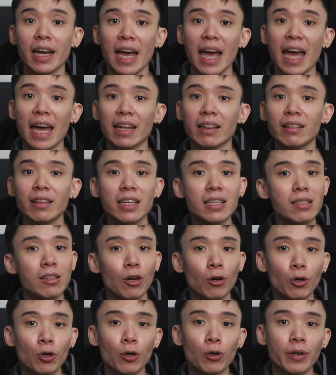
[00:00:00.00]
and this
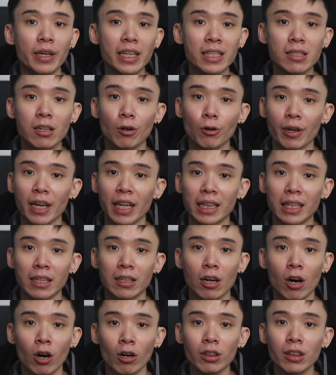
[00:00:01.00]
logo is
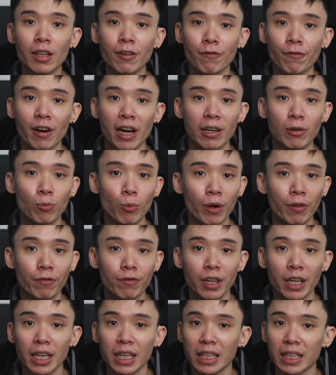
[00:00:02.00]
located on the front with
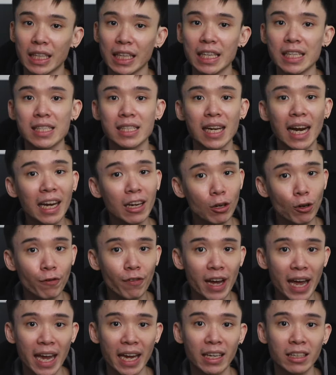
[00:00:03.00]
the slight
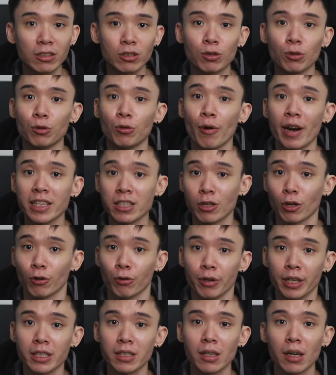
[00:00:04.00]
overhang to rest your
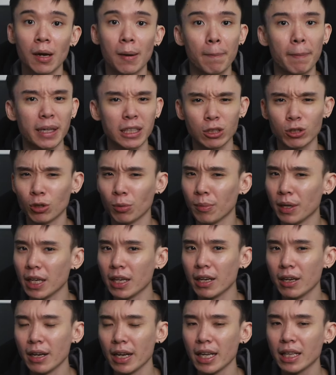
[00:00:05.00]
wrist, but to
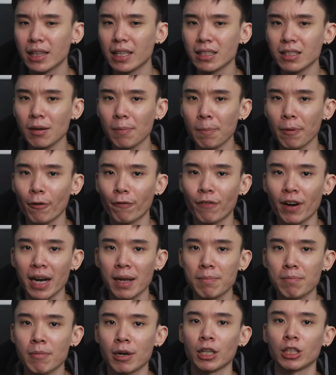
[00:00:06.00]
me, it doesn't
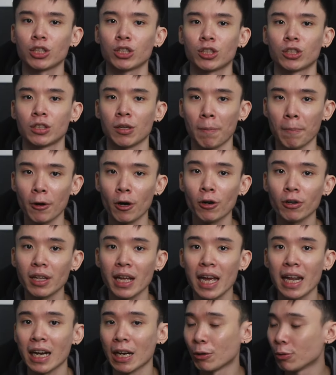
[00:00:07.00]
provide much support,
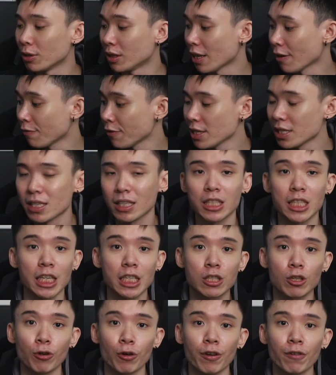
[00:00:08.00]
and I would definitely
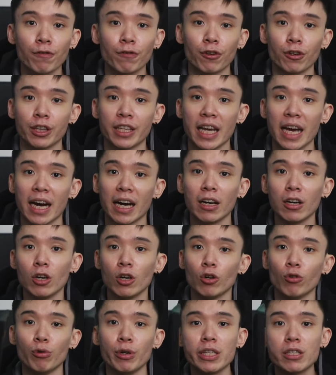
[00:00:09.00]
suggest going for their
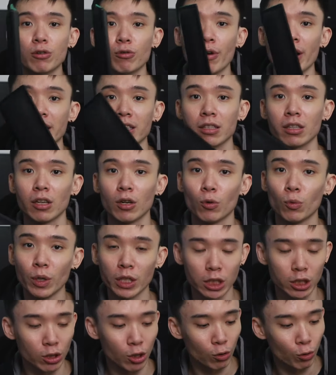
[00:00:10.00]
wrist rest,
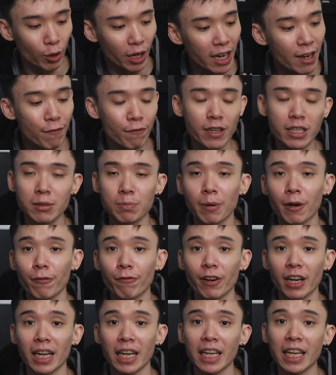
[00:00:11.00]
which really fits
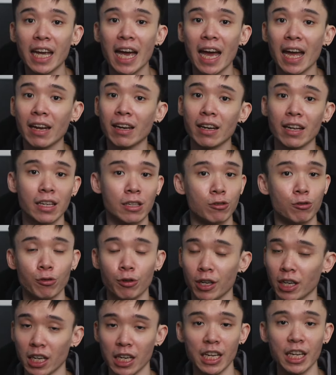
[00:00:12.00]
perfectly and is
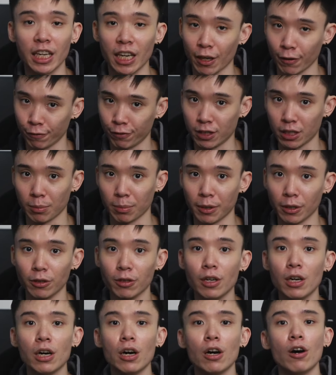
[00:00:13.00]
really comfortable.
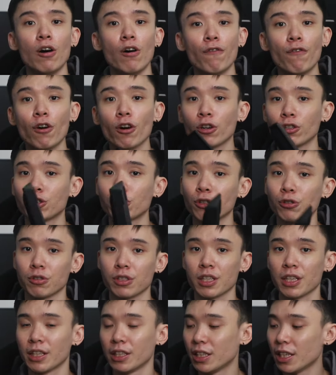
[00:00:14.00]
For
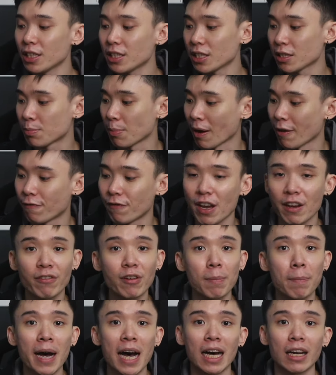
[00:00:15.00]
controls, this is my
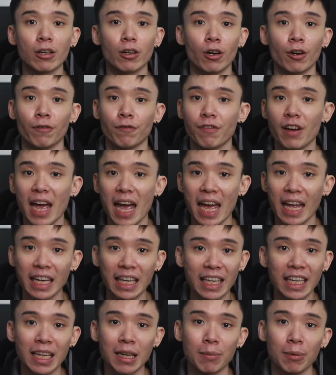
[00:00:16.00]
favorite part of
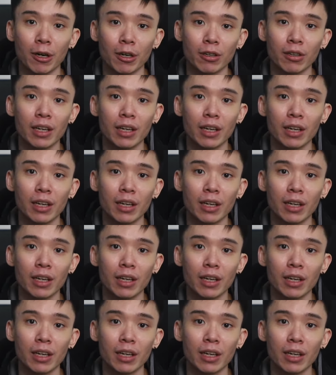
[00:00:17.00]
any keyboard,